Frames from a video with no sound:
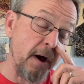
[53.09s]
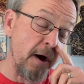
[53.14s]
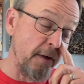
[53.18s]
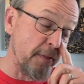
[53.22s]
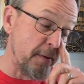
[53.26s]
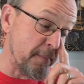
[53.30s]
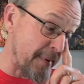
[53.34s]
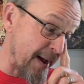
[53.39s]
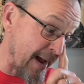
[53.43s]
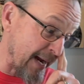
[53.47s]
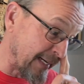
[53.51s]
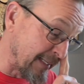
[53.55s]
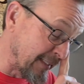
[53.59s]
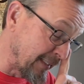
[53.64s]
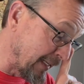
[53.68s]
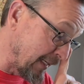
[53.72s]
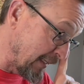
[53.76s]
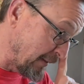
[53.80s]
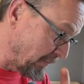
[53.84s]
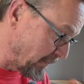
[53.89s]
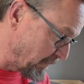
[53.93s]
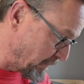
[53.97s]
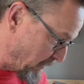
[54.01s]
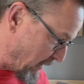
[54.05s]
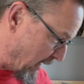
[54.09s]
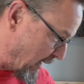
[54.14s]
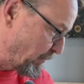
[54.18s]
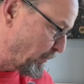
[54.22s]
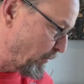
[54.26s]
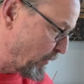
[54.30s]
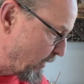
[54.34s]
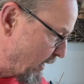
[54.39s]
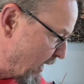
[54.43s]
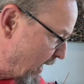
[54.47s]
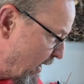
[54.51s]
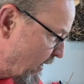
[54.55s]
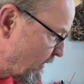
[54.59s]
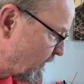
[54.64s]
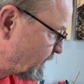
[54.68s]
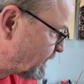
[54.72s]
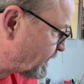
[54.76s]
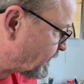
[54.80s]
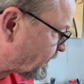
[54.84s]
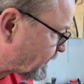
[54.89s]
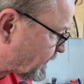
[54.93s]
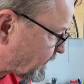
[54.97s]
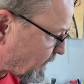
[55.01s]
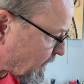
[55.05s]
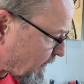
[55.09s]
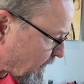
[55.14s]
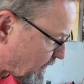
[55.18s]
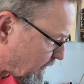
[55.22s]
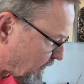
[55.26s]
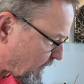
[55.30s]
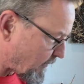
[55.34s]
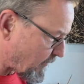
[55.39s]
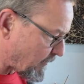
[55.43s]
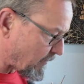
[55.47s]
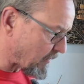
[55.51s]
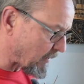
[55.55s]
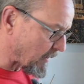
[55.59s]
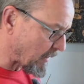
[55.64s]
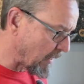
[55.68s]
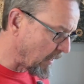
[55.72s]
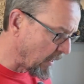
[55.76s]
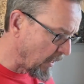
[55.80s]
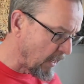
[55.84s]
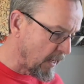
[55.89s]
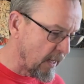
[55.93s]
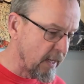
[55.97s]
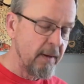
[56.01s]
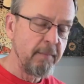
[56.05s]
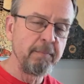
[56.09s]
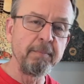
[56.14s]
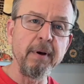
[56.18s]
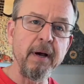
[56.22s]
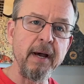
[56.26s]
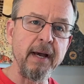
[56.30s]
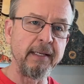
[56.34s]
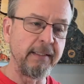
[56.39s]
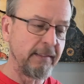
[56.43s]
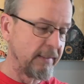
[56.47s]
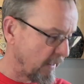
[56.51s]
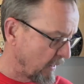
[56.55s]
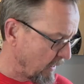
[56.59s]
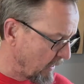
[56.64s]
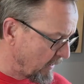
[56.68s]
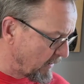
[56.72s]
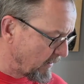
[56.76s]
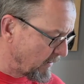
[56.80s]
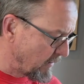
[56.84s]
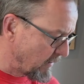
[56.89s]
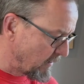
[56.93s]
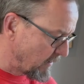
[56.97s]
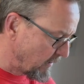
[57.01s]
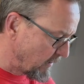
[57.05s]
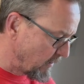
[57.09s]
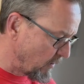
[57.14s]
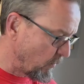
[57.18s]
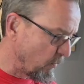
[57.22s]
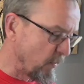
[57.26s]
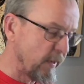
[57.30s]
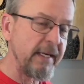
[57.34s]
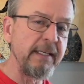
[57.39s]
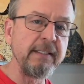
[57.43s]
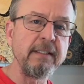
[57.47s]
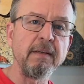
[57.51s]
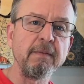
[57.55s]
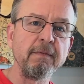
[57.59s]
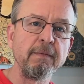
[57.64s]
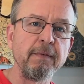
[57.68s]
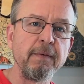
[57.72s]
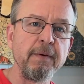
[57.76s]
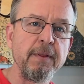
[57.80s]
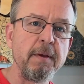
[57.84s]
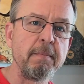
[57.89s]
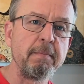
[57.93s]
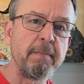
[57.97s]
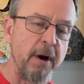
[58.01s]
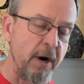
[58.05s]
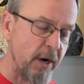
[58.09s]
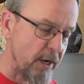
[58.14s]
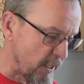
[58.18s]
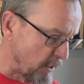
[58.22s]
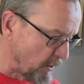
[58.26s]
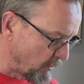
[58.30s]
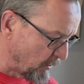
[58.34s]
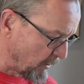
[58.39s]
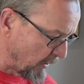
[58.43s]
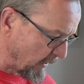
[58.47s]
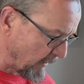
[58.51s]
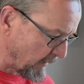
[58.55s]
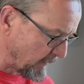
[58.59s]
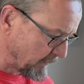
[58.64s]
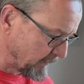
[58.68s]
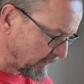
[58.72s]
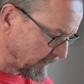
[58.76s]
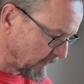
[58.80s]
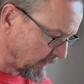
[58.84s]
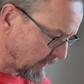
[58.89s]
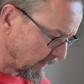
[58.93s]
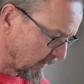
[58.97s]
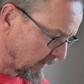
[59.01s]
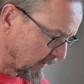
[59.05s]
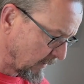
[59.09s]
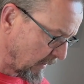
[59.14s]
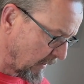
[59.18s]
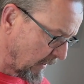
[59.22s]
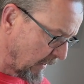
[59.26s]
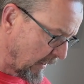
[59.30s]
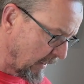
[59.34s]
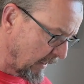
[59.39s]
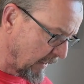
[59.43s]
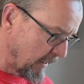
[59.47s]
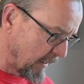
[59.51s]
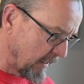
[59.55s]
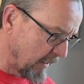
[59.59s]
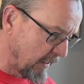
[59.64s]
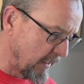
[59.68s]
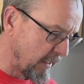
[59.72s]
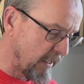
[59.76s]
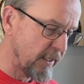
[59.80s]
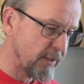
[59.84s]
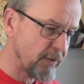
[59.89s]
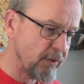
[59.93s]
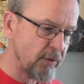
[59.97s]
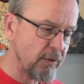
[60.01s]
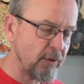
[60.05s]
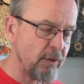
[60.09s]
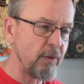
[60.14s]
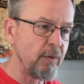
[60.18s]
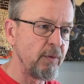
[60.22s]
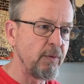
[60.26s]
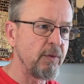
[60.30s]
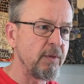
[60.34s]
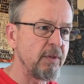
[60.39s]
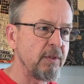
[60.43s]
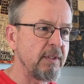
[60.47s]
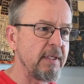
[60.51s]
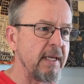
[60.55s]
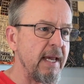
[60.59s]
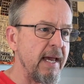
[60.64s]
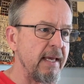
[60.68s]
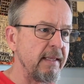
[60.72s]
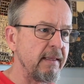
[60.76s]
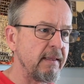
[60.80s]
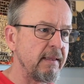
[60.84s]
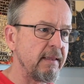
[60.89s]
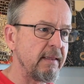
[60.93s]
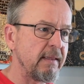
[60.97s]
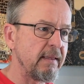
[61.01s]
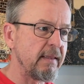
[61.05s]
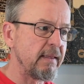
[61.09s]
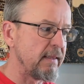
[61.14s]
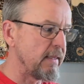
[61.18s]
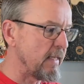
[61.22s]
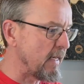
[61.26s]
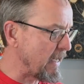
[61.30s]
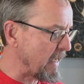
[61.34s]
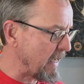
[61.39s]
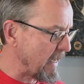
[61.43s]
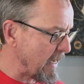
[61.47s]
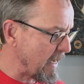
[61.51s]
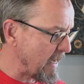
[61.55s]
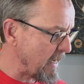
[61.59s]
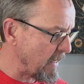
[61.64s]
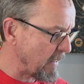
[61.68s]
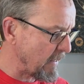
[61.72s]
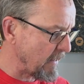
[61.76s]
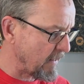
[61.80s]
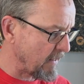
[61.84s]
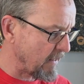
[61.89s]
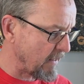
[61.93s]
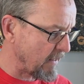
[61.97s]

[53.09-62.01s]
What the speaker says: all the magazine paper down. But the reason for the burnishing is to set the ink